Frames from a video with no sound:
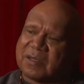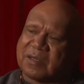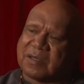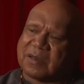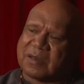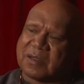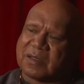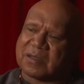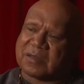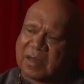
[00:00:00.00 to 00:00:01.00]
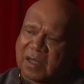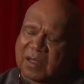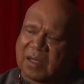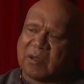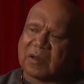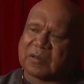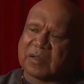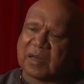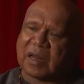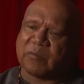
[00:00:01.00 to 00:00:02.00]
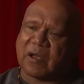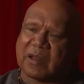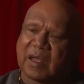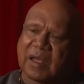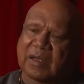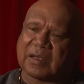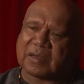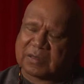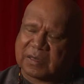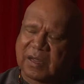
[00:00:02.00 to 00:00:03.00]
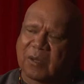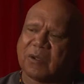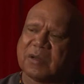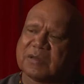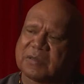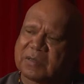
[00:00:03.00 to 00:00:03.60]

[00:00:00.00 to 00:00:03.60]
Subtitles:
And he said, okay, bud, see you later, brother. I said, no worries.